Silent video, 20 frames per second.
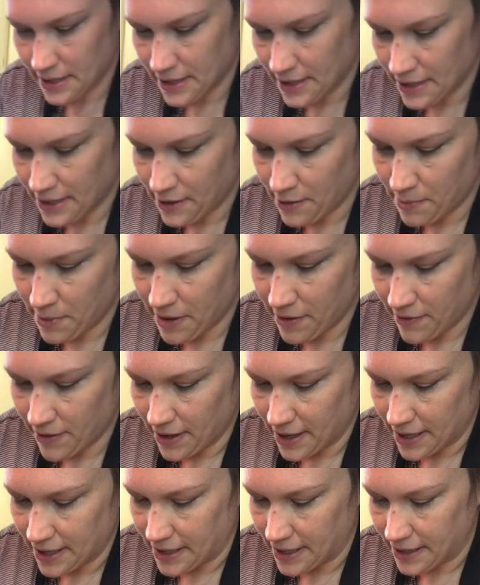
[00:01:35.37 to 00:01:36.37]
a little bit of
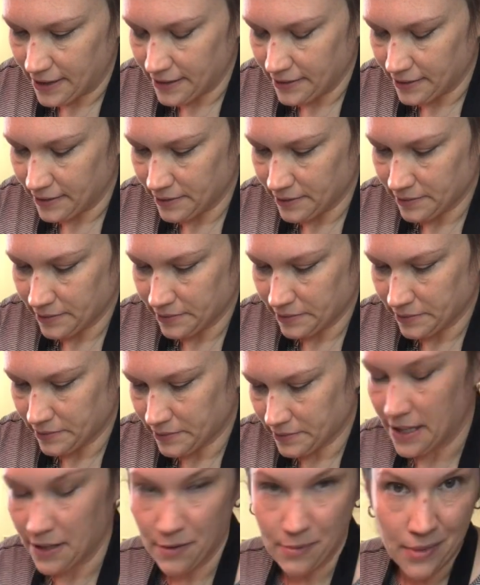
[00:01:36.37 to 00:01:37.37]
onion.
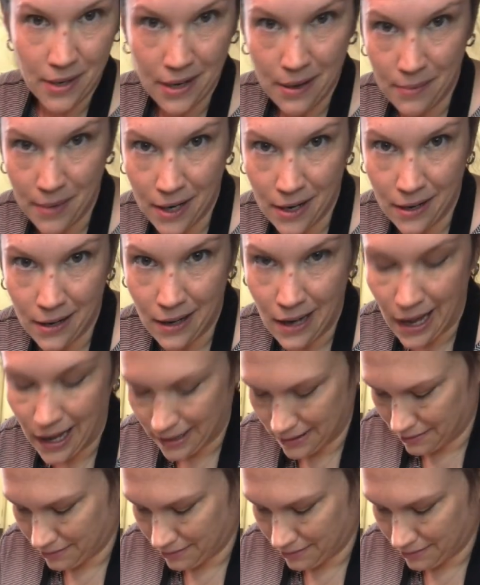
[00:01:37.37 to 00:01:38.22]
A little bit, I mean a lot.